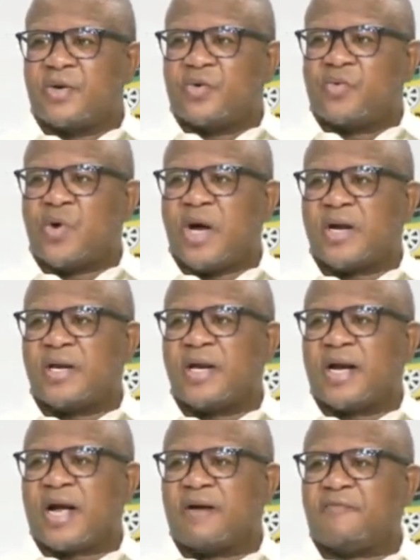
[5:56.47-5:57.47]
we are in a
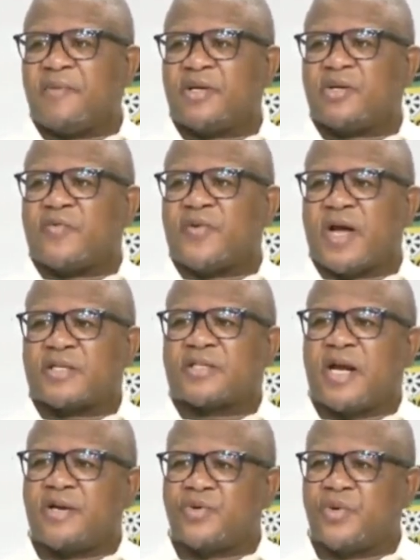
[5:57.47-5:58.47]
government of
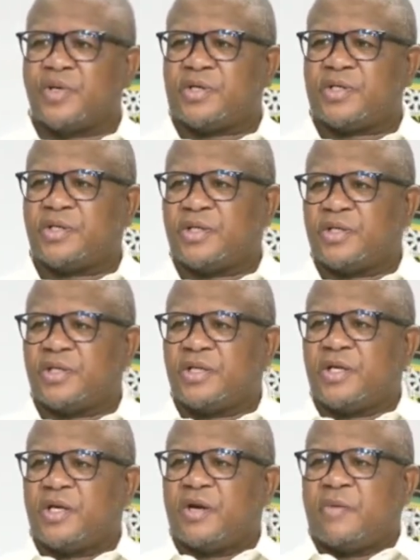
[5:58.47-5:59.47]
national unity,
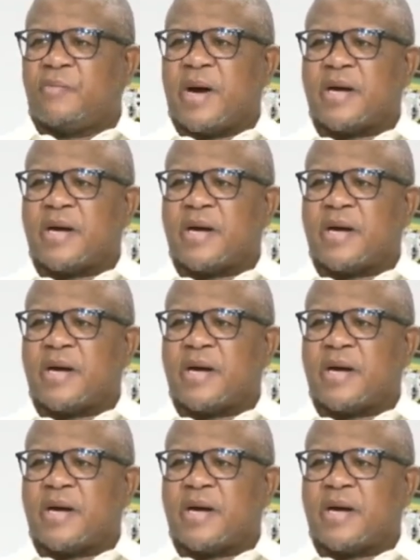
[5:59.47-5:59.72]
but